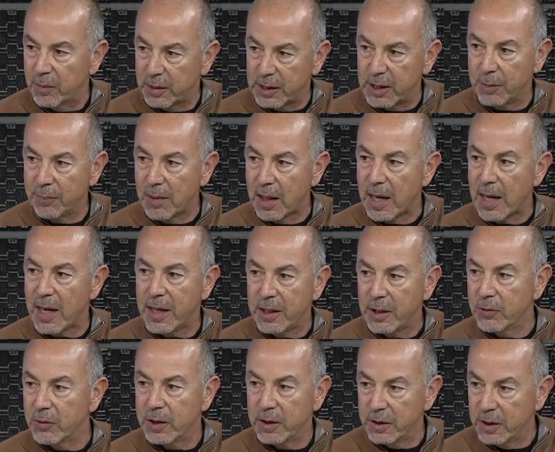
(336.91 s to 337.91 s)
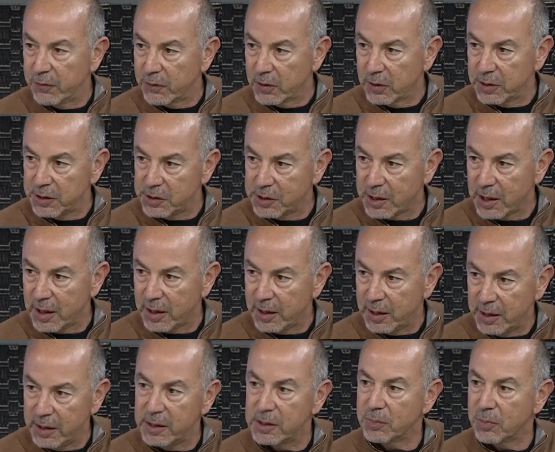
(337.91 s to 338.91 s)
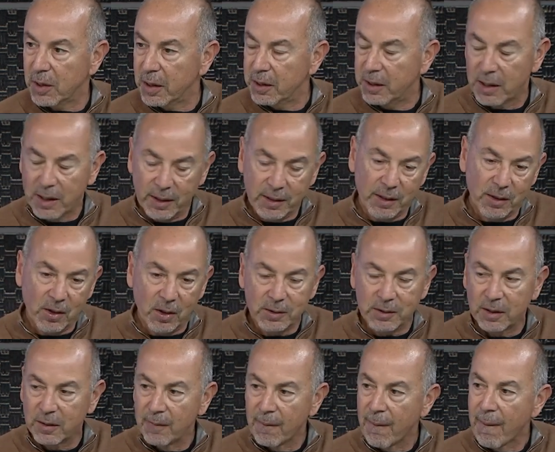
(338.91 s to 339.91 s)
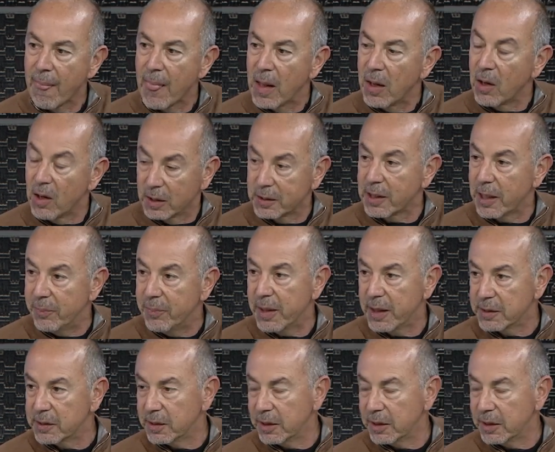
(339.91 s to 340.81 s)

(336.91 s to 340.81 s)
But give him a high degree of difficulty shot, and he's probably, I think he's the best. All-time best.